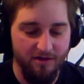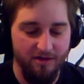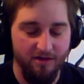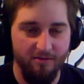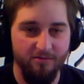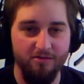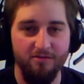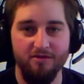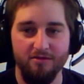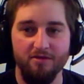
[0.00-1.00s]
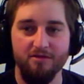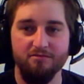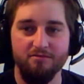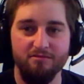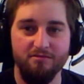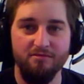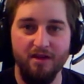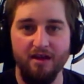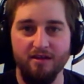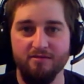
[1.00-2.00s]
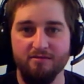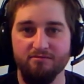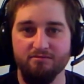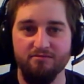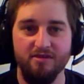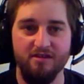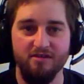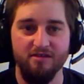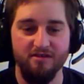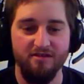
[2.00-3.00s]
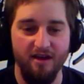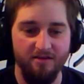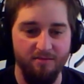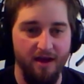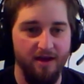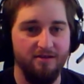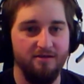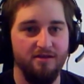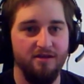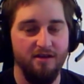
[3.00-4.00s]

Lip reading: Humans are in nice, decently sized packs.